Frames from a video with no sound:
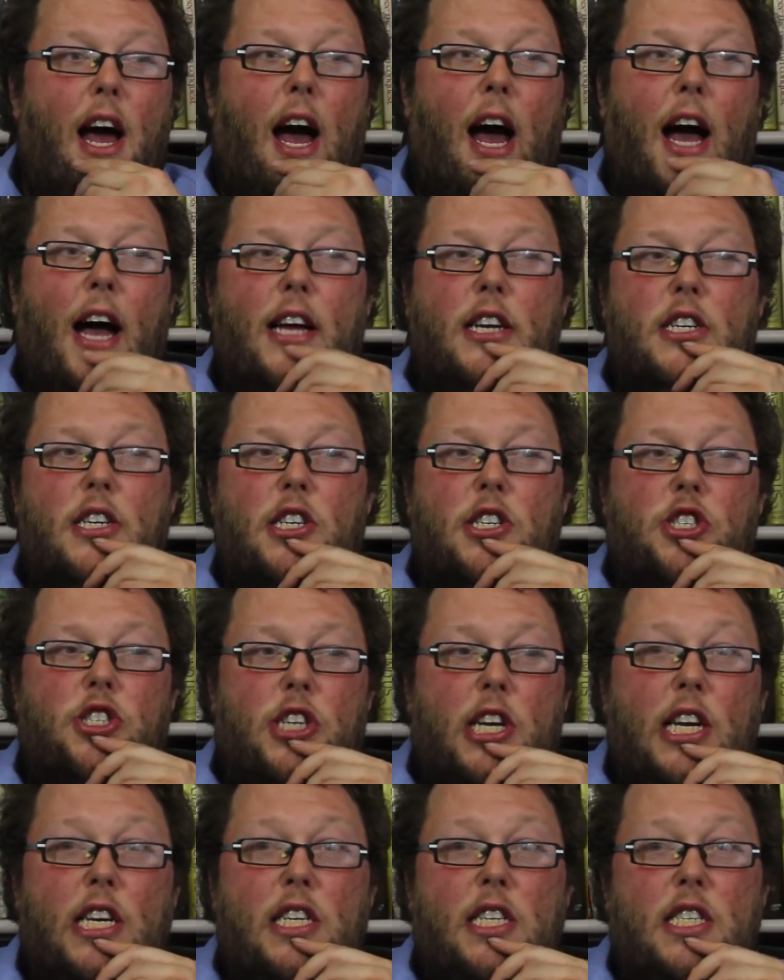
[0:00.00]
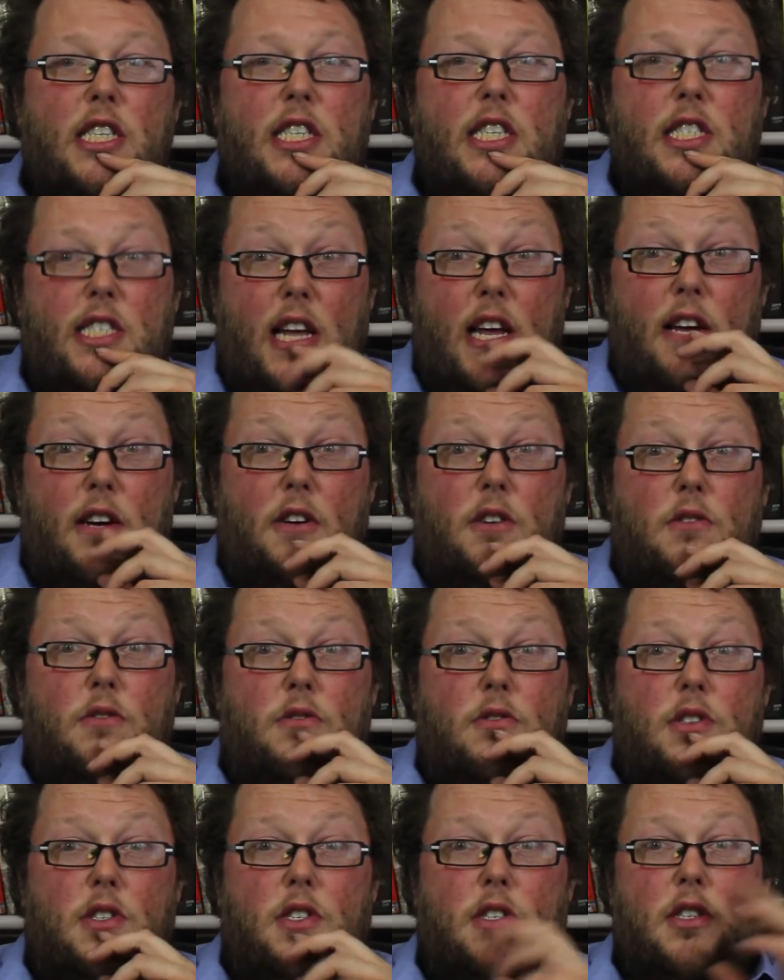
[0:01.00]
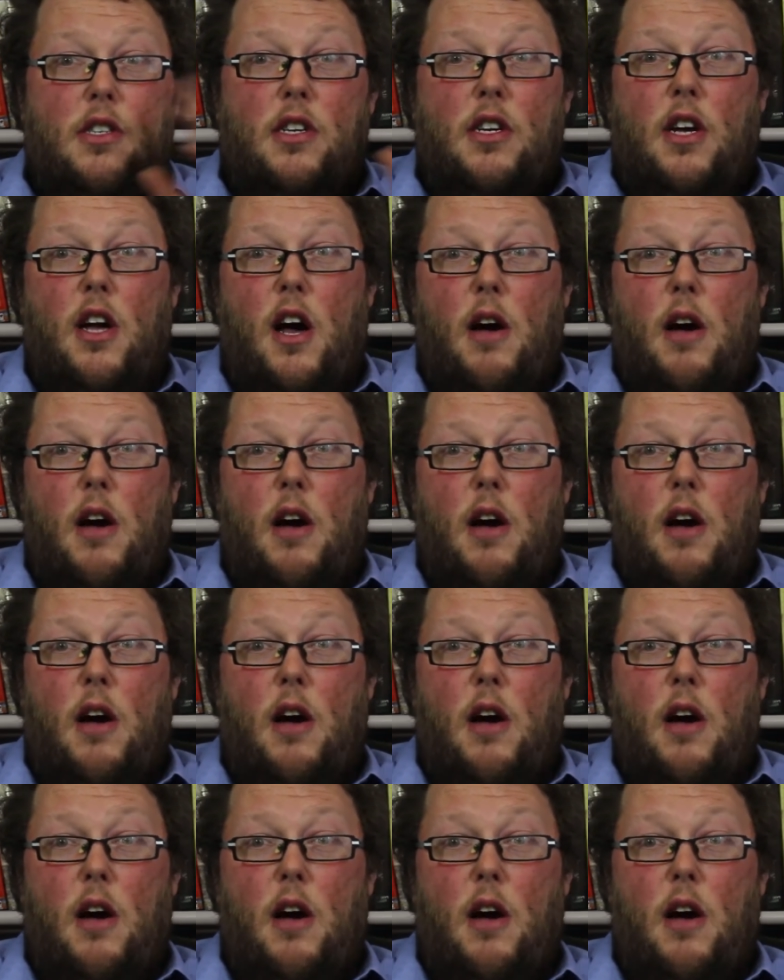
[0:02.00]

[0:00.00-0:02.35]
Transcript: and she steals